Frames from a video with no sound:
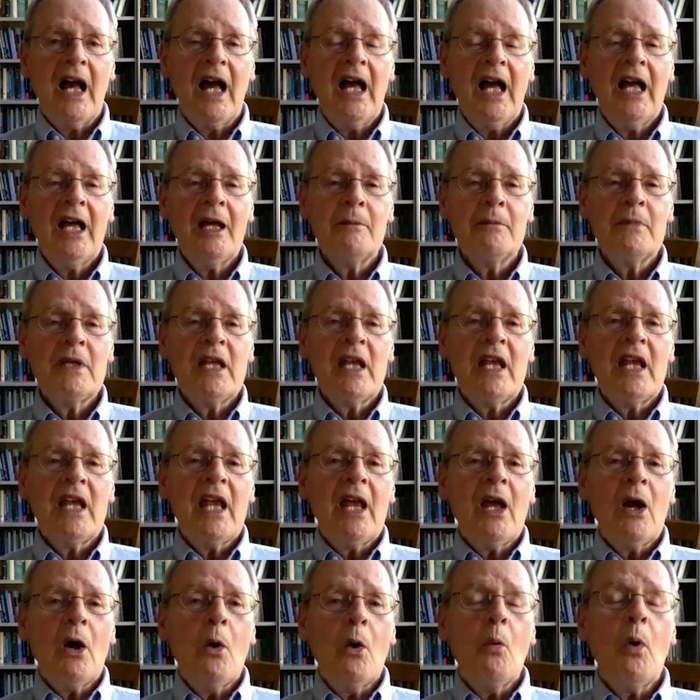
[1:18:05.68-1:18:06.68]
Um,
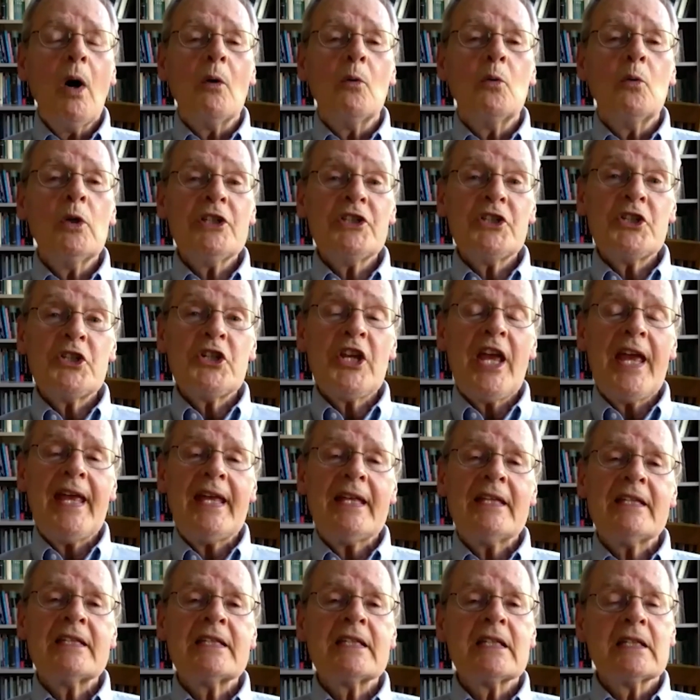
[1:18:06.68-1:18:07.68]
what would
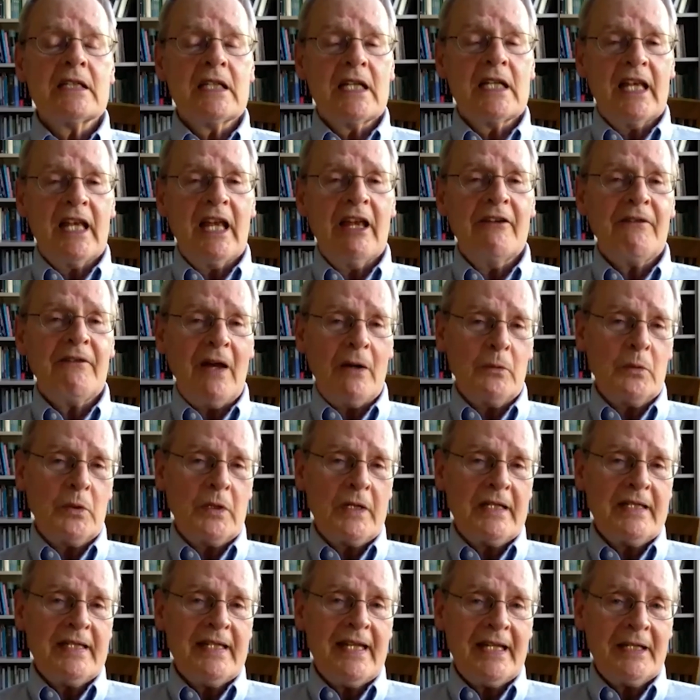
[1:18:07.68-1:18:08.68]
change if I were
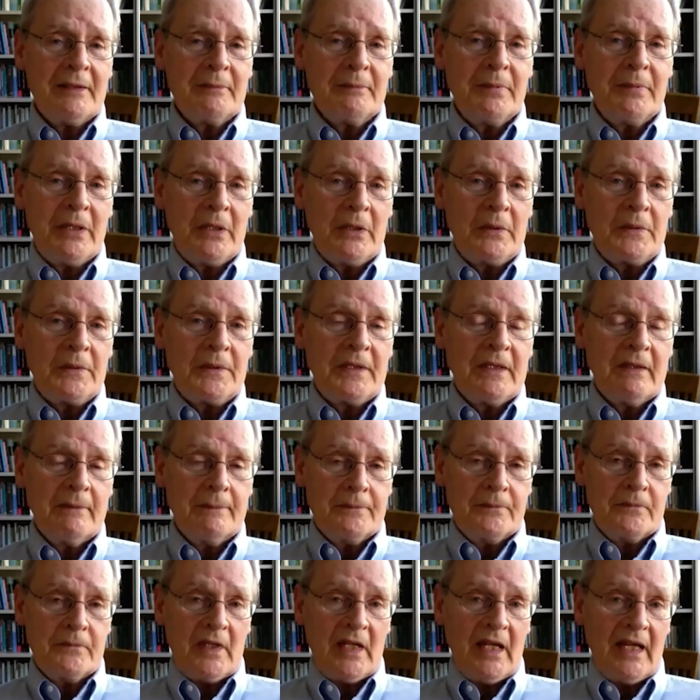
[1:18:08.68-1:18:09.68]
to take both
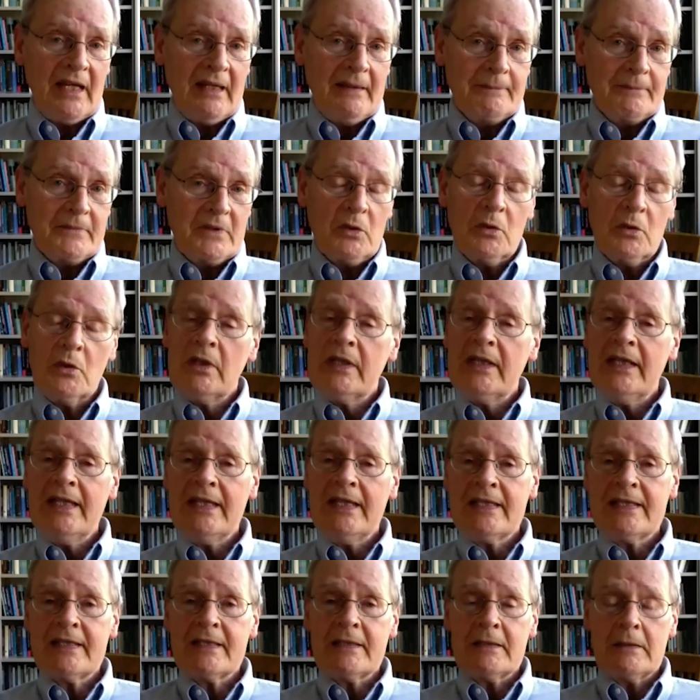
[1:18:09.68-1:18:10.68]

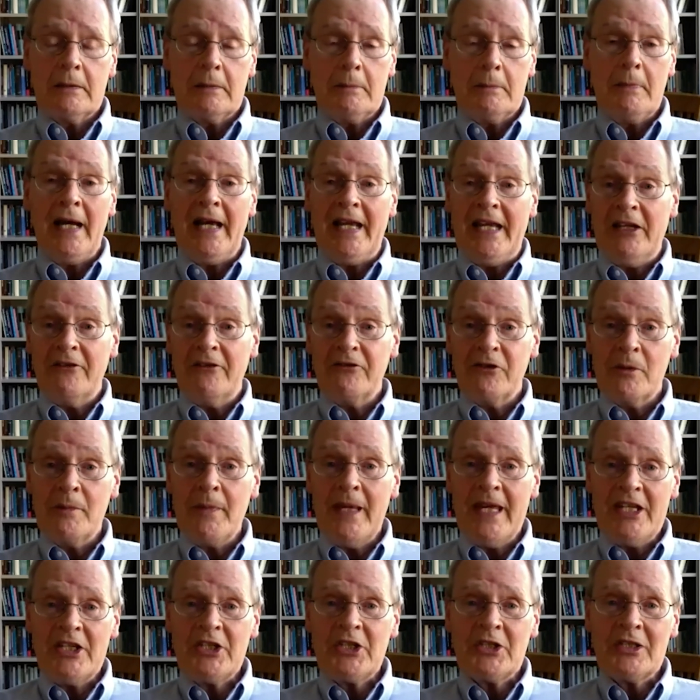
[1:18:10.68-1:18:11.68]
is my
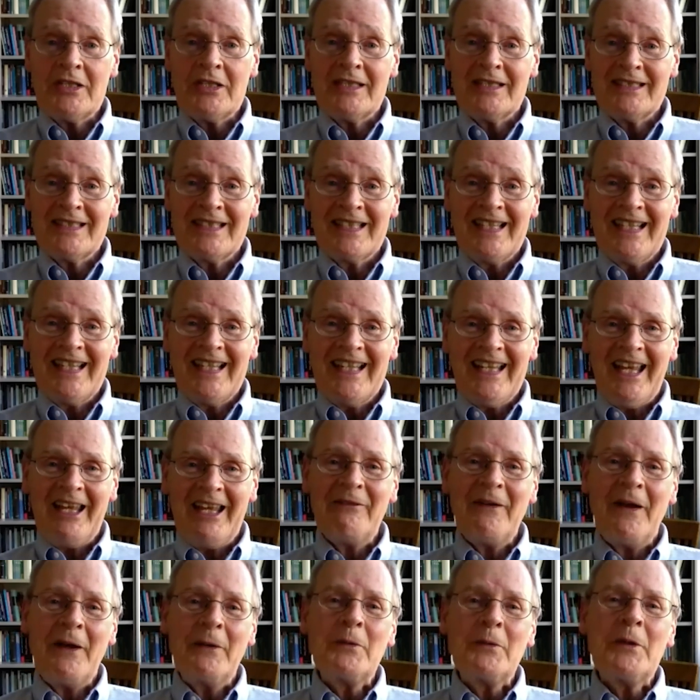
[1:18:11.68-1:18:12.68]
information.
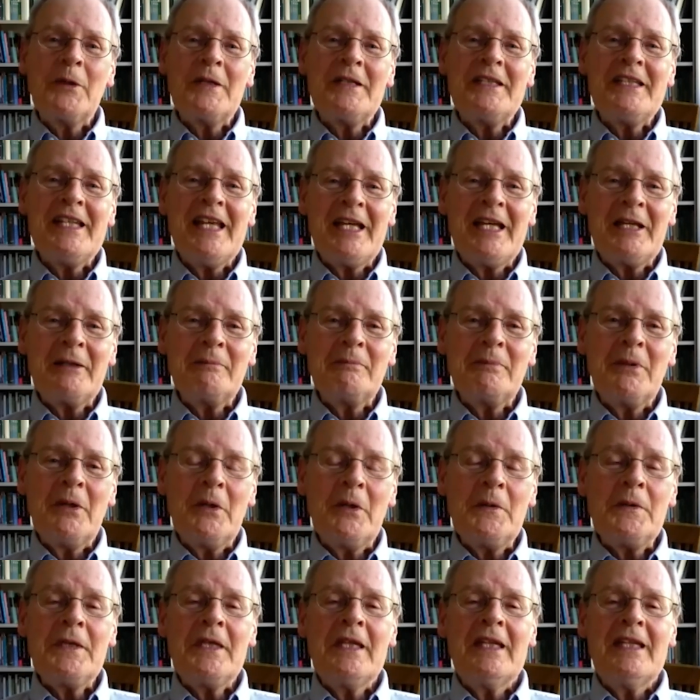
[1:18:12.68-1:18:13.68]
If I were to take
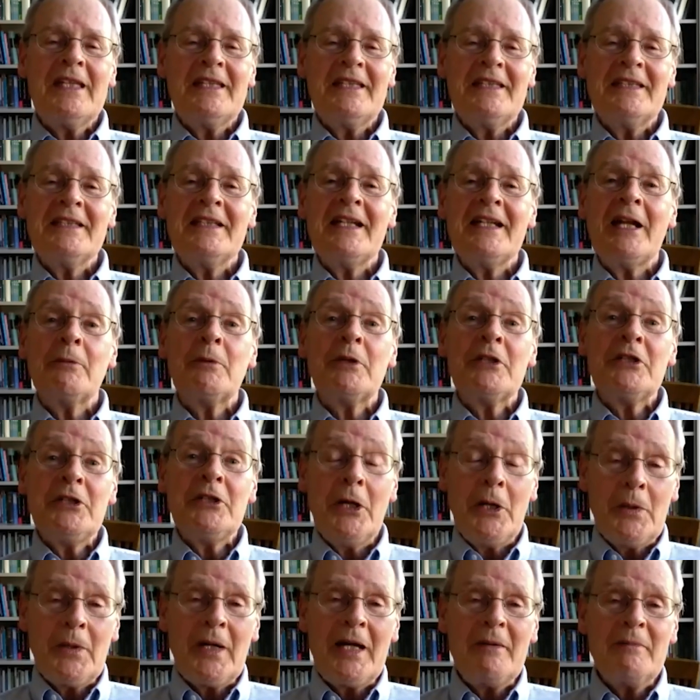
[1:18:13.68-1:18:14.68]
both, then I would
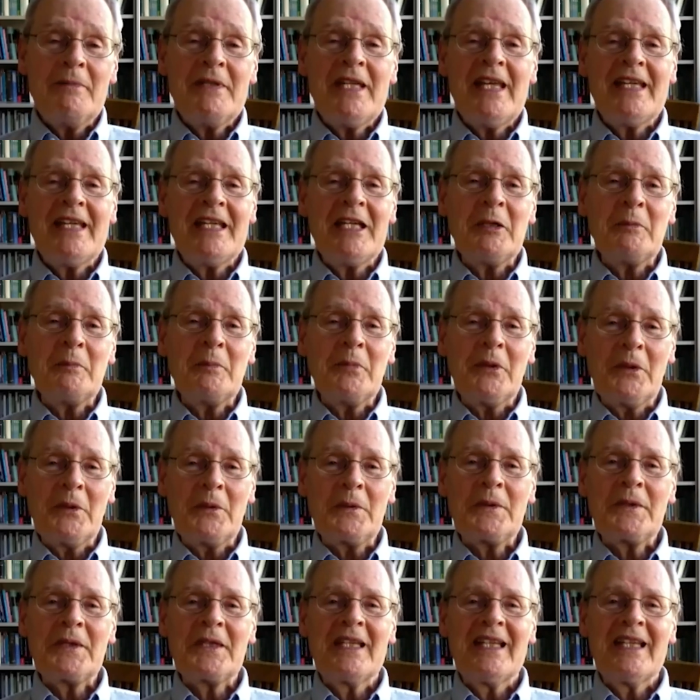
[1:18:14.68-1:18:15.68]
know I'm taking
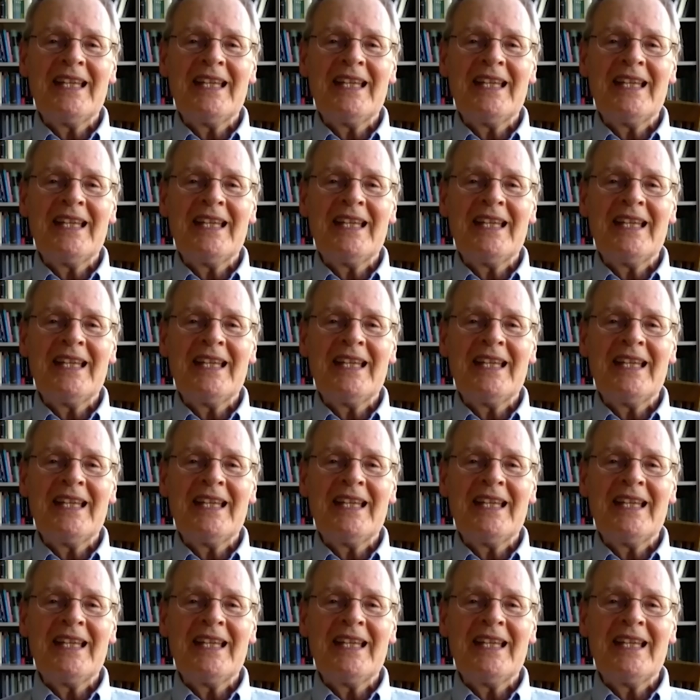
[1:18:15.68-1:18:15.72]
both.